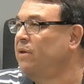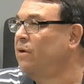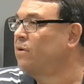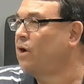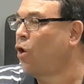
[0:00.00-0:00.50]
you're
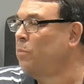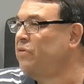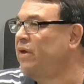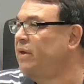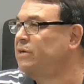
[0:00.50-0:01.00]
combing
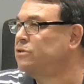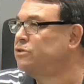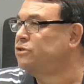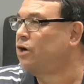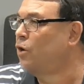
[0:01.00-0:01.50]
the hills,
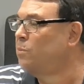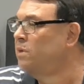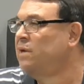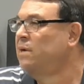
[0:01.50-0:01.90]
you're combing